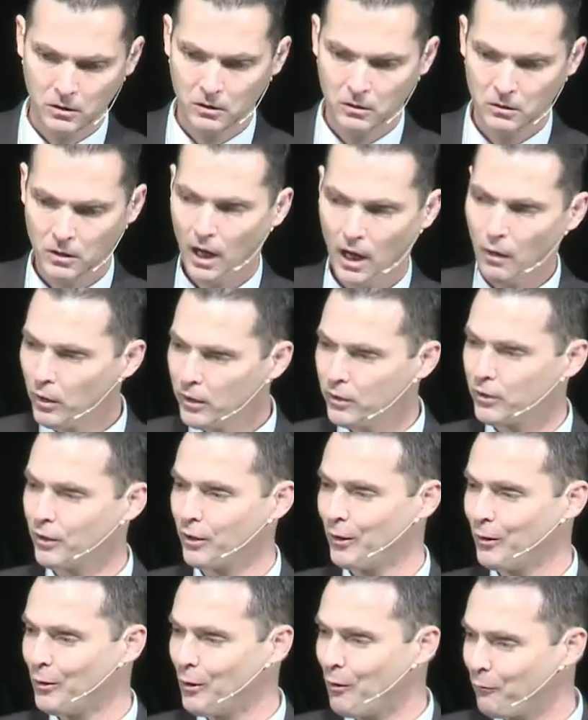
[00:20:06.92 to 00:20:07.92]
I wonder,
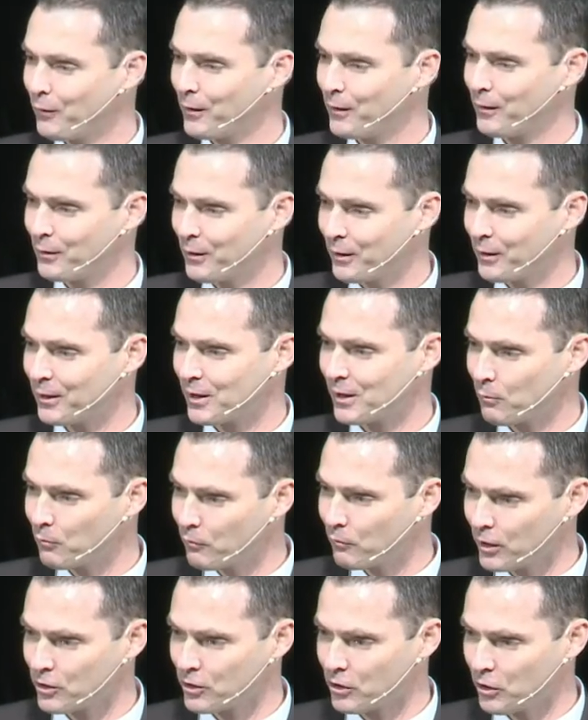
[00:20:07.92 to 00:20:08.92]
you know, if we look at some of
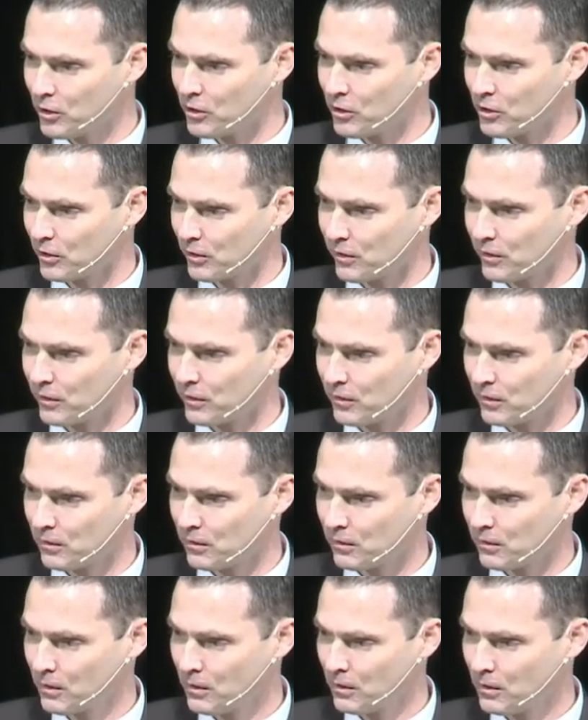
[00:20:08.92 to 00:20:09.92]
our churches,
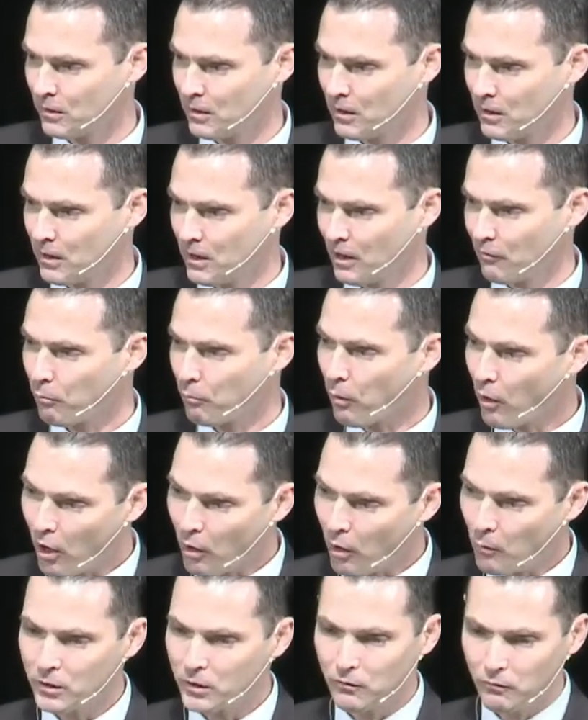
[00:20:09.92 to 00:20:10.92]
if Paul
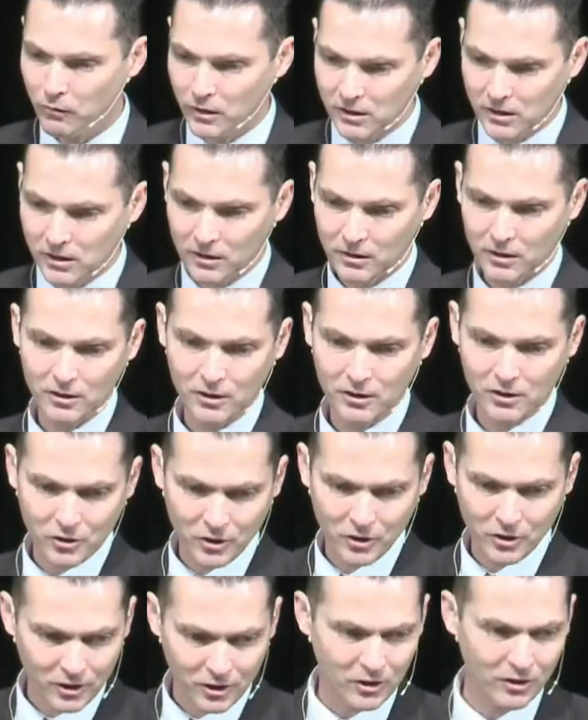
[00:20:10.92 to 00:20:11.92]
were to visit this
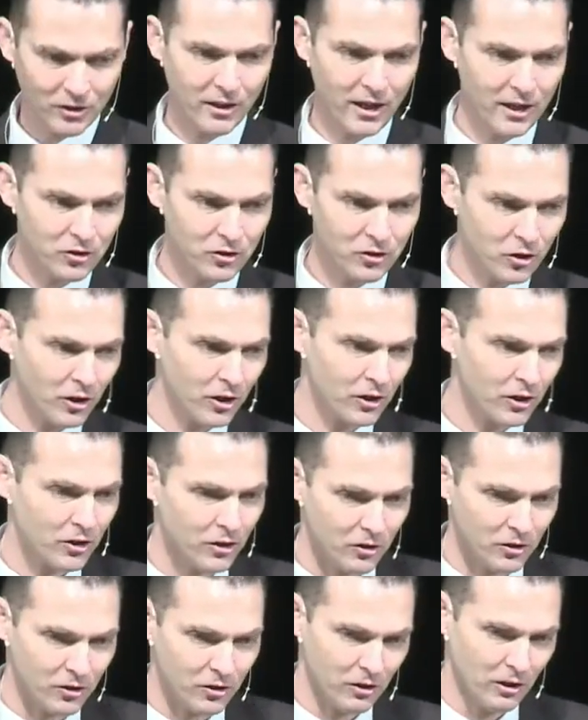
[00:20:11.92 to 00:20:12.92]
church and that church, and
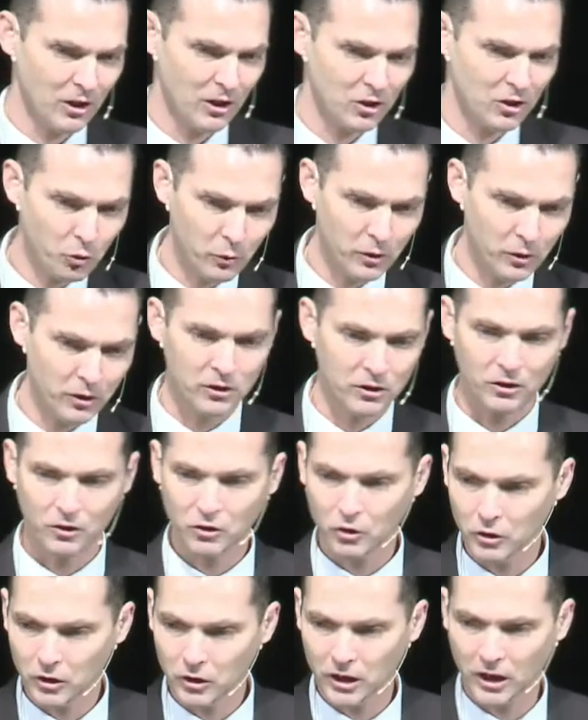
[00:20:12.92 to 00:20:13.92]
there's 20 or
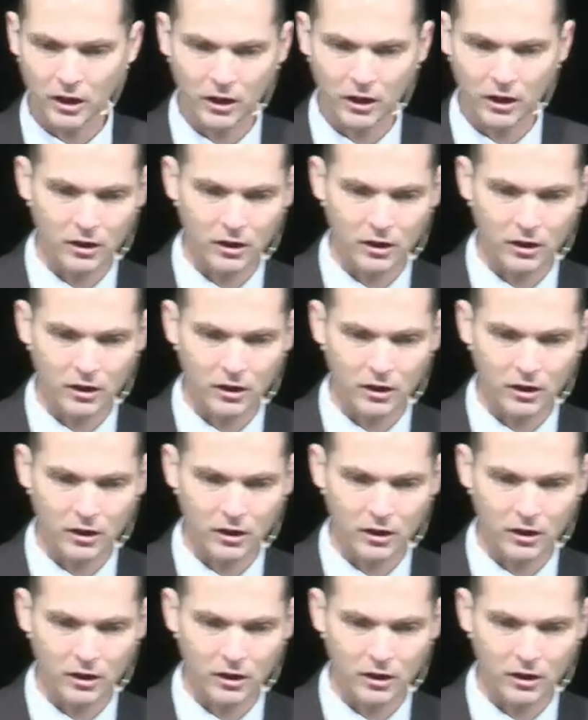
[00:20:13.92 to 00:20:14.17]
30 here,